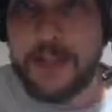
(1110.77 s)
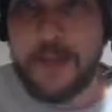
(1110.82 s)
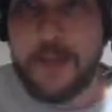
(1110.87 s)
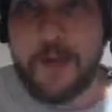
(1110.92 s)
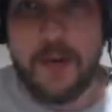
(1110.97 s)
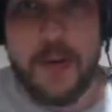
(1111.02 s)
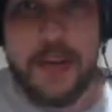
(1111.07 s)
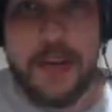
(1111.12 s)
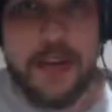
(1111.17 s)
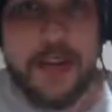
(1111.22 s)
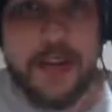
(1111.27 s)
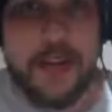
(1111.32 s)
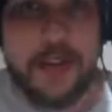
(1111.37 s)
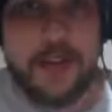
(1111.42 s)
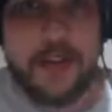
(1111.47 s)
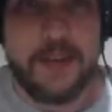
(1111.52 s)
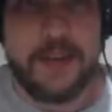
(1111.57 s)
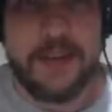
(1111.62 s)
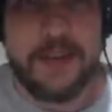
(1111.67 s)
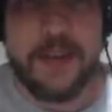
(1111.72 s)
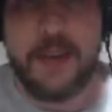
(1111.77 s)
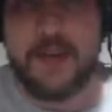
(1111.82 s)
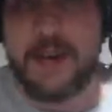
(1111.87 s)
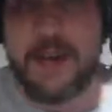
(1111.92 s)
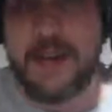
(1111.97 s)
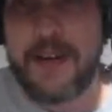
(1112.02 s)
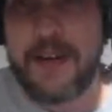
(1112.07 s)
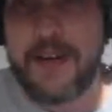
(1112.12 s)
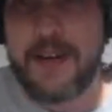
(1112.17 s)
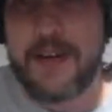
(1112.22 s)
I keep thinking that's Texas
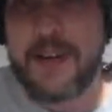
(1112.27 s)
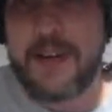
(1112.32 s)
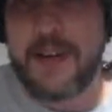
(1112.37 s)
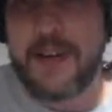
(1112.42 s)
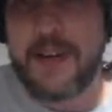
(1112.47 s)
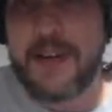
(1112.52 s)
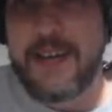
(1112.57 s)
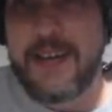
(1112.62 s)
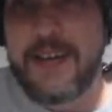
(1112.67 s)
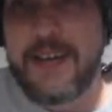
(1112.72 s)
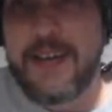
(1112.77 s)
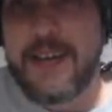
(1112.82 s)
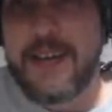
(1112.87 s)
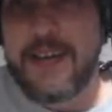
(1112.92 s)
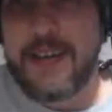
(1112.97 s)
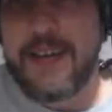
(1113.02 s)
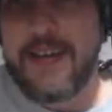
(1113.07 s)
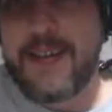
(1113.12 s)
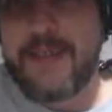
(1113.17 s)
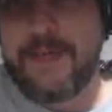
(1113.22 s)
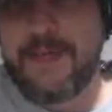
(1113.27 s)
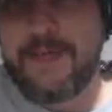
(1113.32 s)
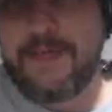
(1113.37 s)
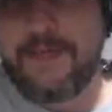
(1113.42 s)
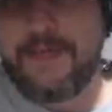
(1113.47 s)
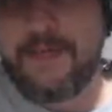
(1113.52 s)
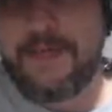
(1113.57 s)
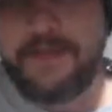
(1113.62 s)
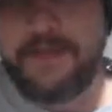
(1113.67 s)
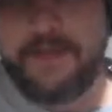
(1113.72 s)
Legends fan, so I'm looking at my
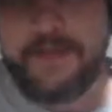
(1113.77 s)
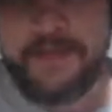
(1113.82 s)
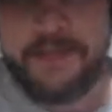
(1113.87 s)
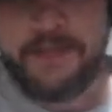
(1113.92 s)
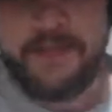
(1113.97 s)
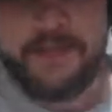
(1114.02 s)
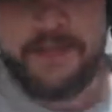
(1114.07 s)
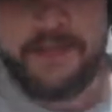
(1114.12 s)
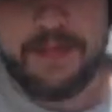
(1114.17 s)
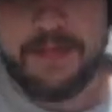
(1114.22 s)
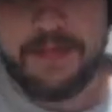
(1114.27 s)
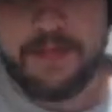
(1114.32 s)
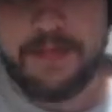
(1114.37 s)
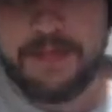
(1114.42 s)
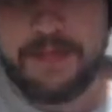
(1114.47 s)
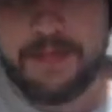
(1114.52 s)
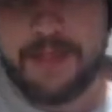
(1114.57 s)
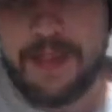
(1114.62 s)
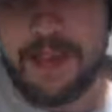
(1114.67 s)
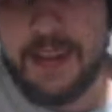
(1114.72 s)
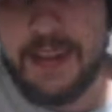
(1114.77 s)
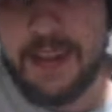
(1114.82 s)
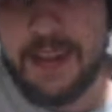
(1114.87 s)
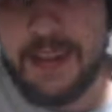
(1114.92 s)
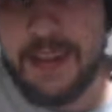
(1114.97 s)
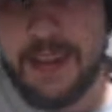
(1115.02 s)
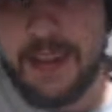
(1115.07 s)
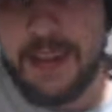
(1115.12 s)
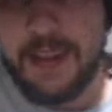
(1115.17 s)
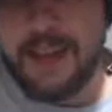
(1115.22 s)
TV and it almost looks like
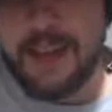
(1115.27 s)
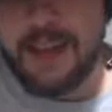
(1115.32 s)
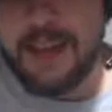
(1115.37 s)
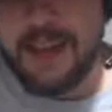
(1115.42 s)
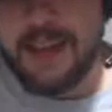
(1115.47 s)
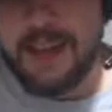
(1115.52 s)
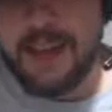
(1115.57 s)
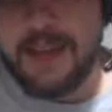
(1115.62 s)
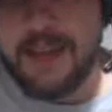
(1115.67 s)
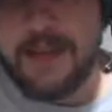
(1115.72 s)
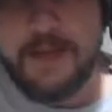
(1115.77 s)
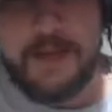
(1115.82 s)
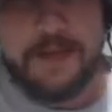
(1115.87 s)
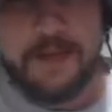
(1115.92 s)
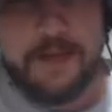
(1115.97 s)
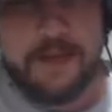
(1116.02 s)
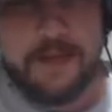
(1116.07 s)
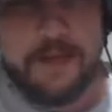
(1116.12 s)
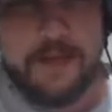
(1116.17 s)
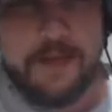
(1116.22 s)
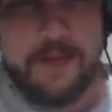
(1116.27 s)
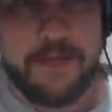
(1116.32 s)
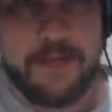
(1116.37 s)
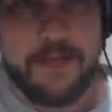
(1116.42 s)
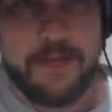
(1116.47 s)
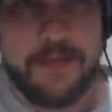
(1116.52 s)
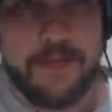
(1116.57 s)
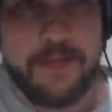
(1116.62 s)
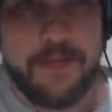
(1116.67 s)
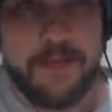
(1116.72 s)
it's Texas,
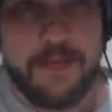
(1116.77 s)
but